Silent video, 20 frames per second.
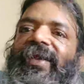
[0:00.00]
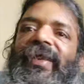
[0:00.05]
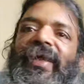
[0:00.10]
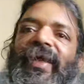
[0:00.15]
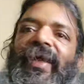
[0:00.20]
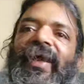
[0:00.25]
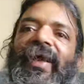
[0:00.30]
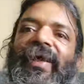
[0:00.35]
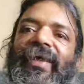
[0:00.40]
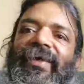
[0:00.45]

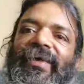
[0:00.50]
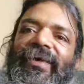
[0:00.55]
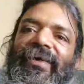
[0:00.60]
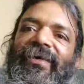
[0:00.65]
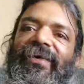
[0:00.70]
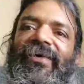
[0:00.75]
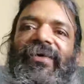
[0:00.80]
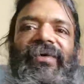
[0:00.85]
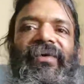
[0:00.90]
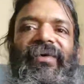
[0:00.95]
d
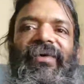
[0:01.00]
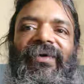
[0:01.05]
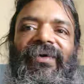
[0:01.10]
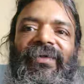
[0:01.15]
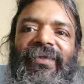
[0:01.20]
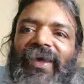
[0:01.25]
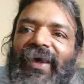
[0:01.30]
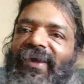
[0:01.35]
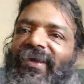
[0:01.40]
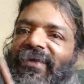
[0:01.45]
area,
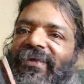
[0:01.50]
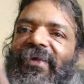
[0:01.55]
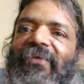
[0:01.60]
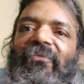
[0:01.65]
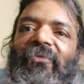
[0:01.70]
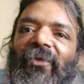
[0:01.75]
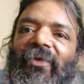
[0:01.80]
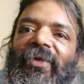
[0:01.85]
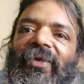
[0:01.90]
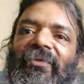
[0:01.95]
that is
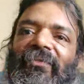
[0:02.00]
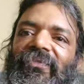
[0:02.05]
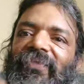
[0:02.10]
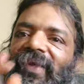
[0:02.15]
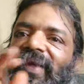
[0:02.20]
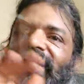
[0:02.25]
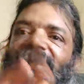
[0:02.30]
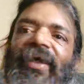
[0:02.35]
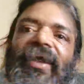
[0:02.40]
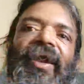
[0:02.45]
the volume,
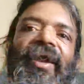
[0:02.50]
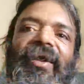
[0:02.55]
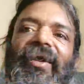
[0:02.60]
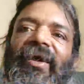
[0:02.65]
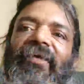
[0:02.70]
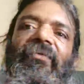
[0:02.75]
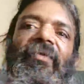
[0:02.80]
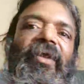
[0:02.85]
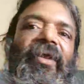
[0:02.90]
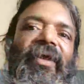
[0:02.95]

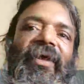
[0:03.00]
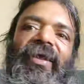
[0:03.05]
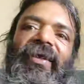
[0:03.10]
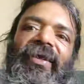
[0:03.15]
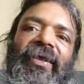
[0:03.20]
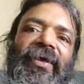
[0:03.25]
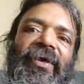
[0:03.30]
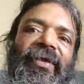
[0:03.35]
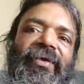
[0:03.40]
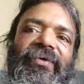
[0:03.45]
and double
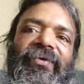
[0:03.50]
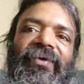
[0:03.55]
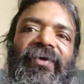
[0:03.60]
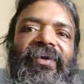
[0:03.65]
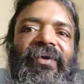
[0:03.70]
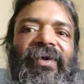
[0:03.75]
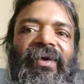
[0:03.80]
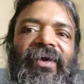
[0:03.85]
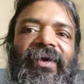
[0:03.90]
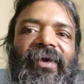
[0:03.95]

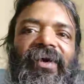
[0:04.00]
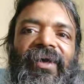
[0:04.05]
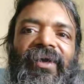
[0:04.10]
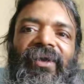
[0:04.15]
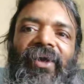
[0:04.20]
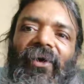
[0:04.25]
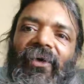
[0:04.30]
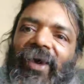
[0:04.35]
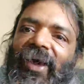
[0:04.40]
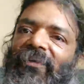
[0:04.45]
integration.
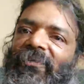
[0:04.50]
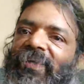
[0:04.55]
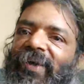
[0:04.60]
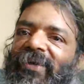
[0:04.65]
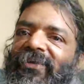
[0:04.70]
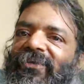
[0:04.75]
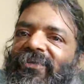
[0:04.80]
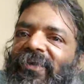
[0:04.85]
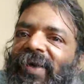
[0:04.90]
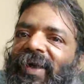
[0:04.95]
Now
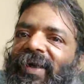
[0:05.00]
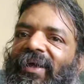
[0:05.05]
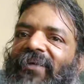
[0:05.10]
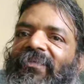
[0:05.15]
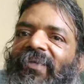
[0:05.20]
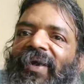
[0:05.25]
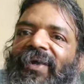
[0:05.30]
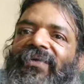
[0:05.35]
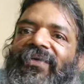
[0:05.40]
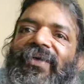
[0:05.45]
fxy,
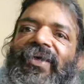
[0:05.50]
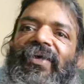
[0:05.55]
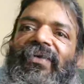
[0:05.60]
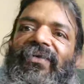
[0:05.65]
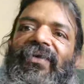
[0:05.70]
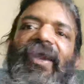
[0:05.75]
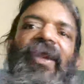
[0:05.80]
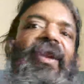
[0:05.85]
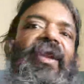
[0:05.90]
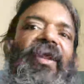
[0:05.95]
if I see
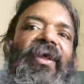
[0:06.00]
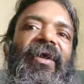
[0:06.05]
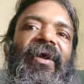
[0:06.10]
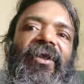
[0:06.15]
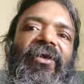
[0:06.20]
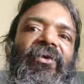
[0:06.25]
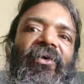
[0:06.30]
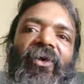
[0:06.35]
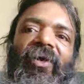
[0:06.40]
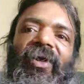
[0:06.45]

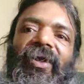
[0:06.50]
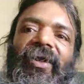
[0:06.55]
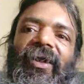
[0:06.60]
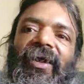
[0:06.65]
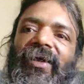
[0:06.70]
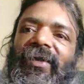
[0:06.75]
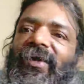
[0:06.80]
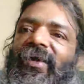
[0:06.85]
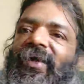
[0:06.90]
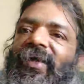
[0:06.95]
cylindrical
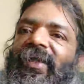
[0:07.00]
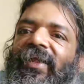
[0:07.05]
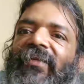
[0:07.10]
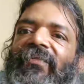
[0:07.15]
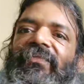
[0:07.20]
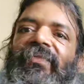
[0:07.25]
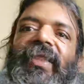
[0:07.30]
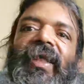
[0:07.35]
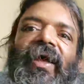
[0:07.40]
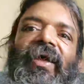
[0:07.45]
coordinate,
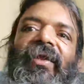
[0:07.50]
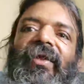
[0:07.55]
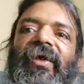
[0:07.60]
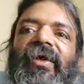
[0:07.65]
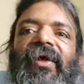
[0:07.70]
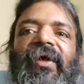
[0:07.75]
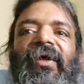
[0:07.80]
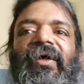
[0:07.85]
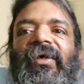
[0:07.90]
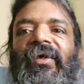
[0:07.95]

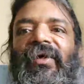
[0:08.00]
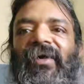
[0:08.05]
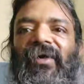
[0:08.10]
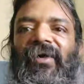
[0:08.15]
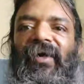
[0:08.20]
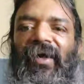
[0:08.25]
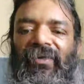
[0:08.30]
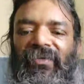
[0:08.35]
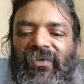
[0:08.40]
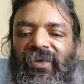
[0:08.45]
then
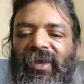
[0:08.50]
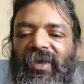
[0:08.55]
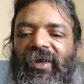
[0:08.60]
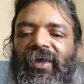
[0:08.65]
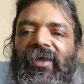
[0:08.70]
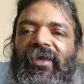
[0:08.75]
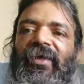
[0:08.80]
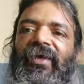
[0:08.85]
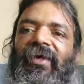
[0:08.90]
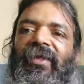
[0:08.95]

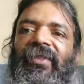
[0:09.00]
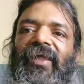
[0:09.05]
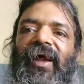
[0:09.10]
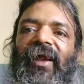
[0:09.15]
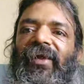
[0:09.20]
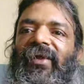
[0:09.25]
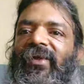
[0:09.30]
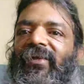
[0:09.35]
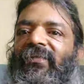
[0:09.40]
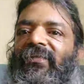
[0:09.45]
consider
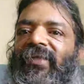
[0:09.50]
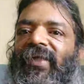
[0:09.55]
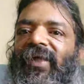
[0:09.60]
that